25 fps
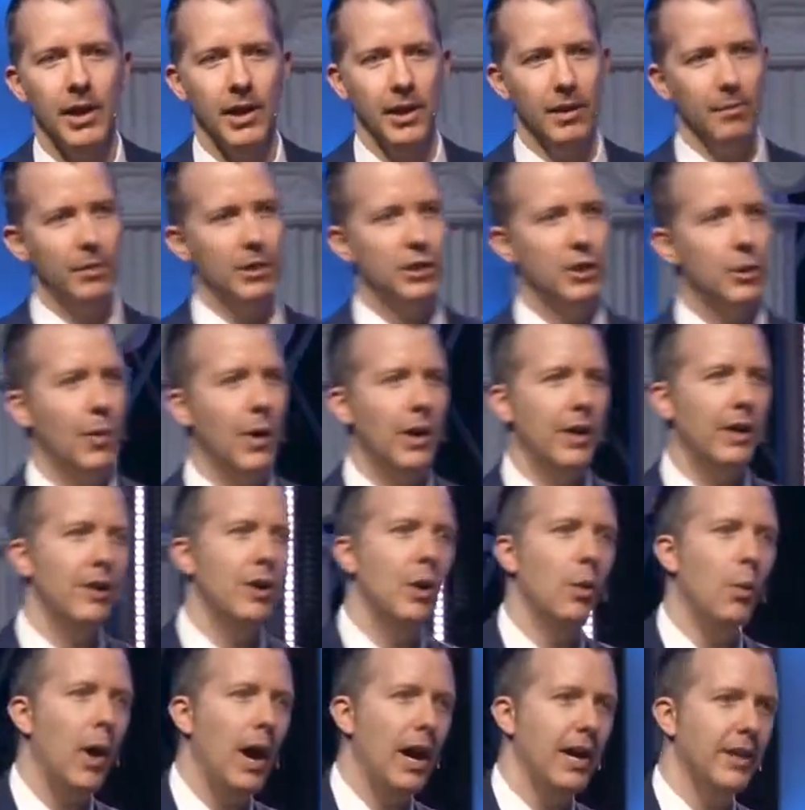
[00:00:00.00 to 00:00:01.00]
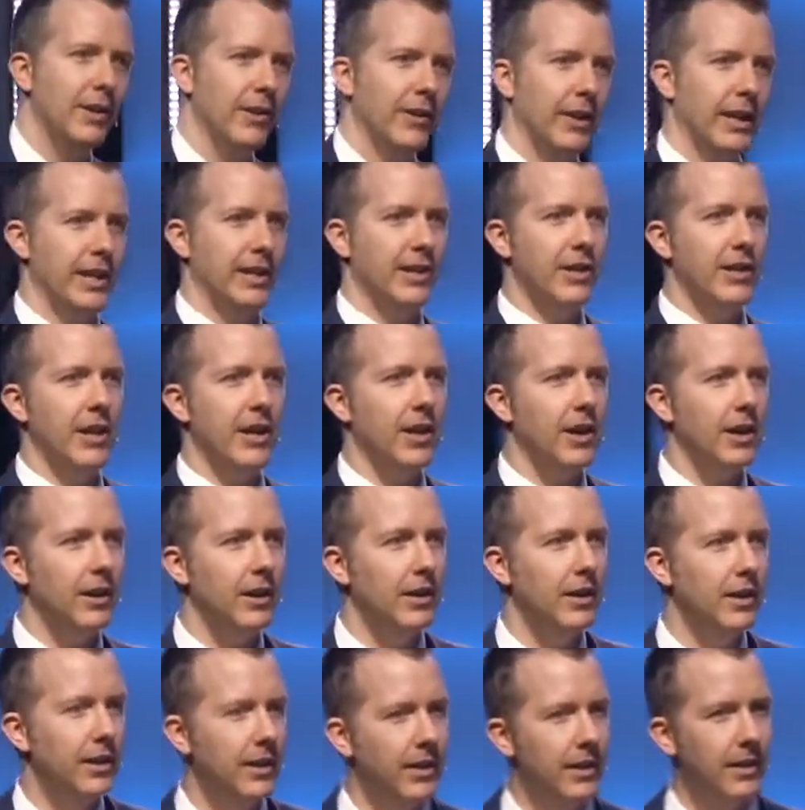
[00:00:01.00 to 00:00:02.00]
But you want to know why they're in there?
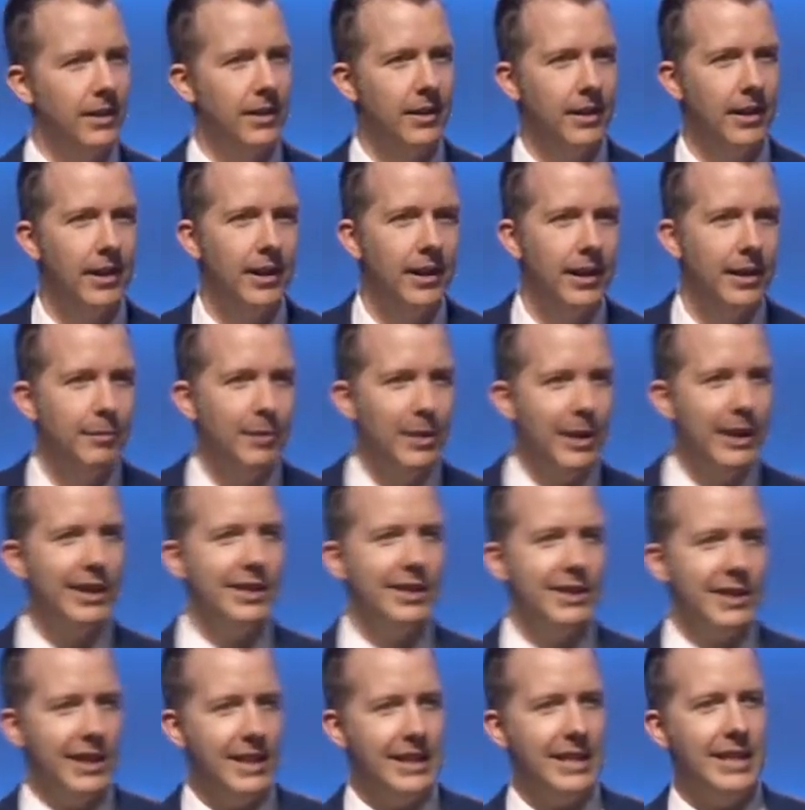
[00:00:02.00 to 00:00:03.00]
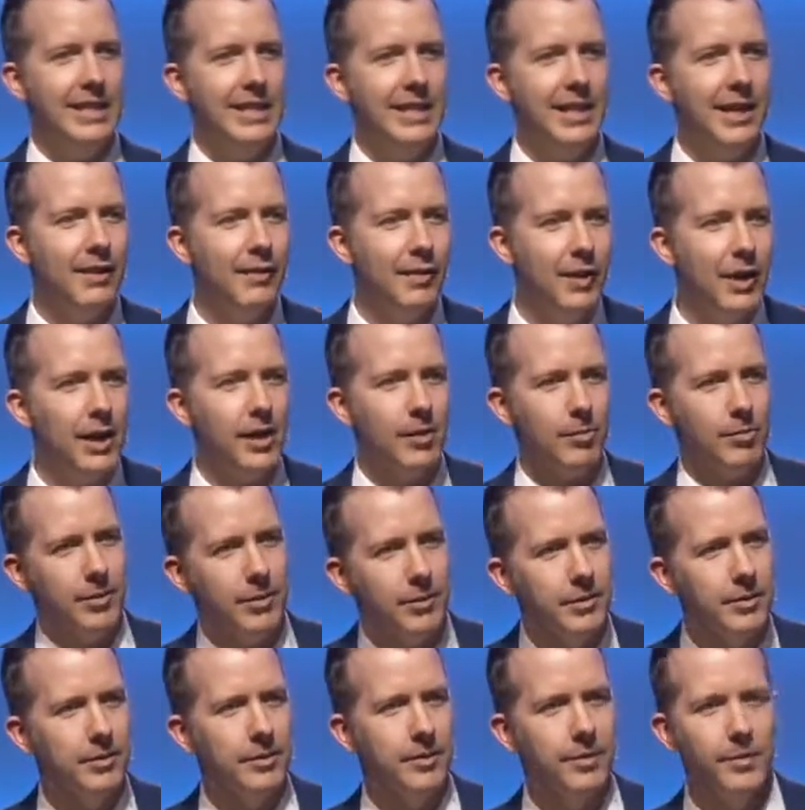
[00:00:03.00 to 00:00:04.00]
Because they didn't give
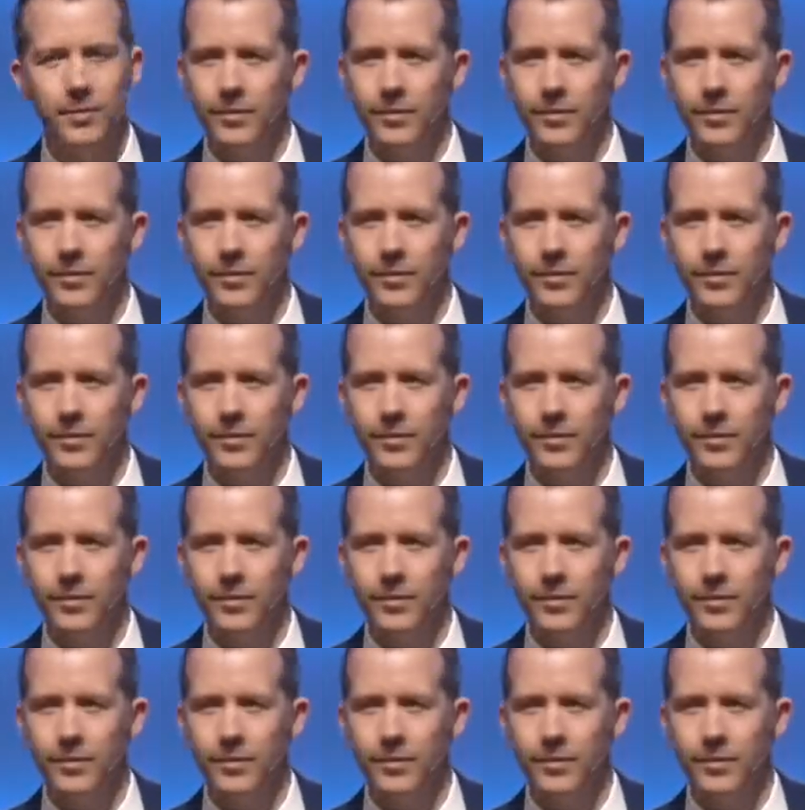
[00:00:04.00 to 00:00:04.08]
up.